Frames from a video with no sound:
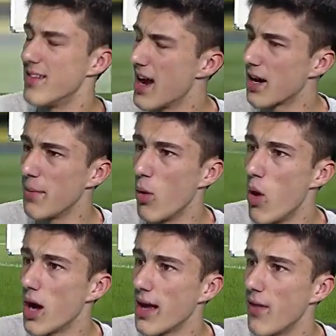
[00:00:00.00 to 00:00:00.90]
not going to be a
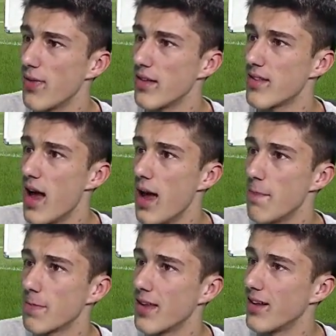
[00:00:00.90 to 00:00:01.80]
walkout this
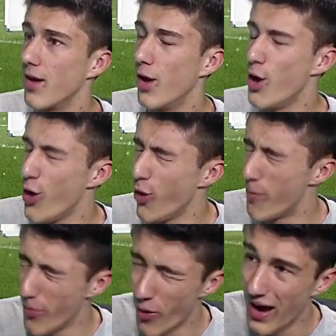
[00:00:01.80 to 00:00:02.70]
time. Oh
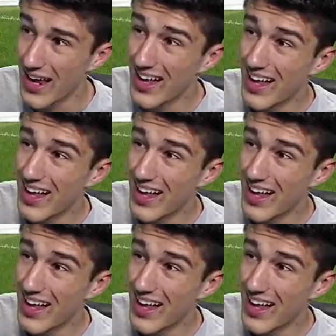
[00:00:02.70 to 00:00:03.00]
boy,